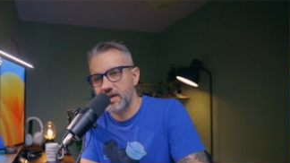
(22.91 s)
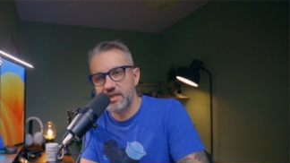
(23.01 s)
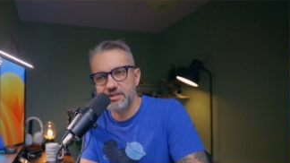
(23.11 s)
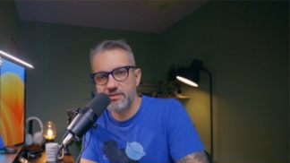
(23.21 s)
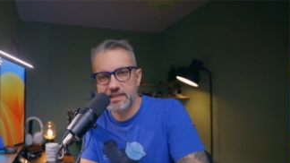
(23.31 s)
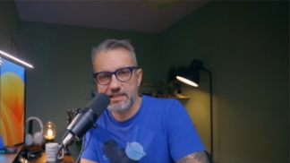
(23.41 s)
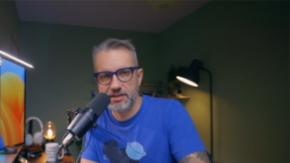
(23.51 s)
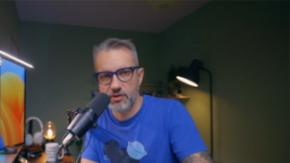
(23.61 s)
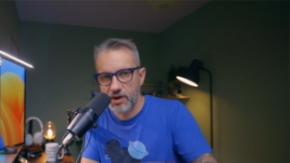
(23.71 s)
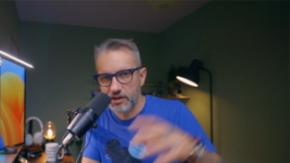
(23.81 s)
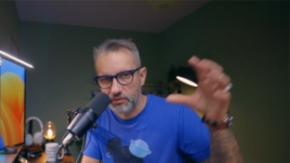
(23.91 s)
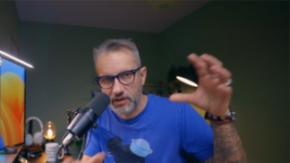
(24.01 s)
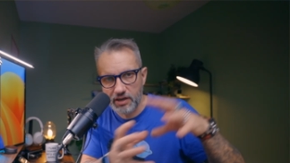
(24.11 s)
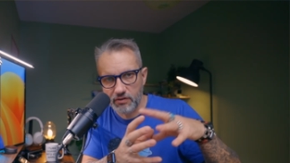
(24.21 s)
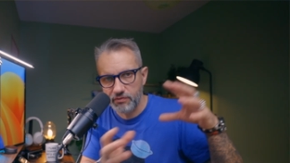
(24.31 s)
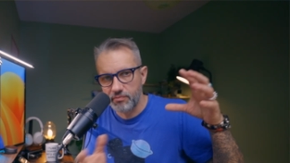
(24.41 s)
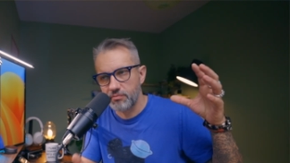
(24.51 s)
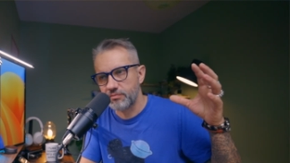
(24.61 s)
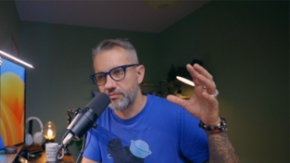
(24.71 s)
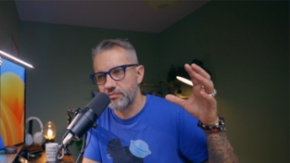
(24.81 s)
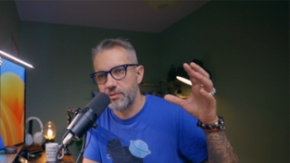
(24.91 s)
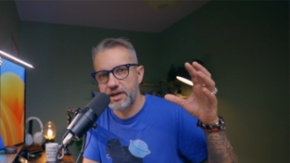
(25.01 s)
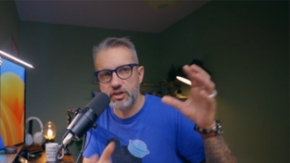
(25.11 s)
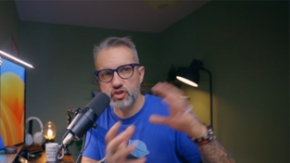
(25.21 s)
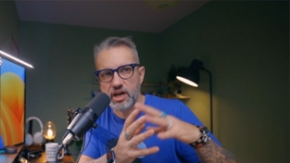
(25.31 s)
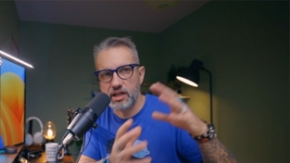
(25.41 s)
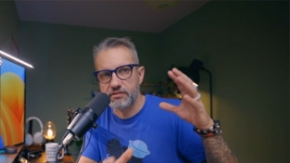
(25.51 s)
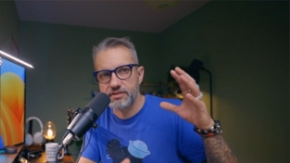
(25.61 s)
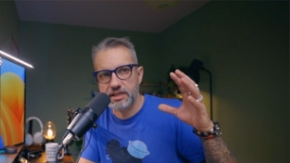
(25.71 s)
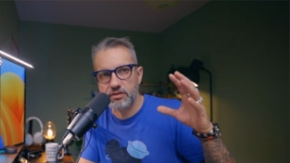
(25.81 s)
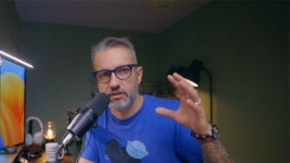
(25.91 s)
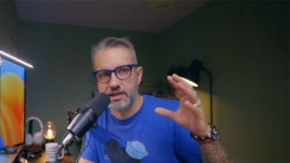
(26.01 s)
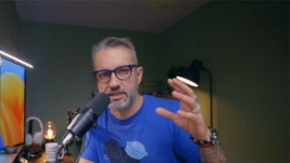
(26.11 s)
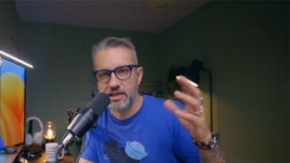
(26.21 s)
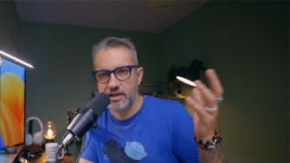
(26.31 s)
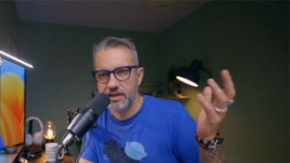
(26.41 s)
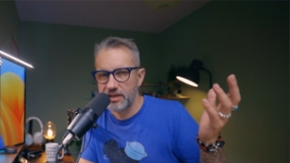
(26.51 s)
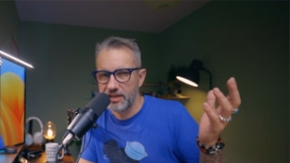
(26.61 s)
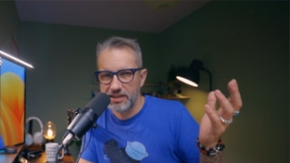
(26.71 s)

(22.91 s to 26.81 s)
answers and try to kind of merge all of that together.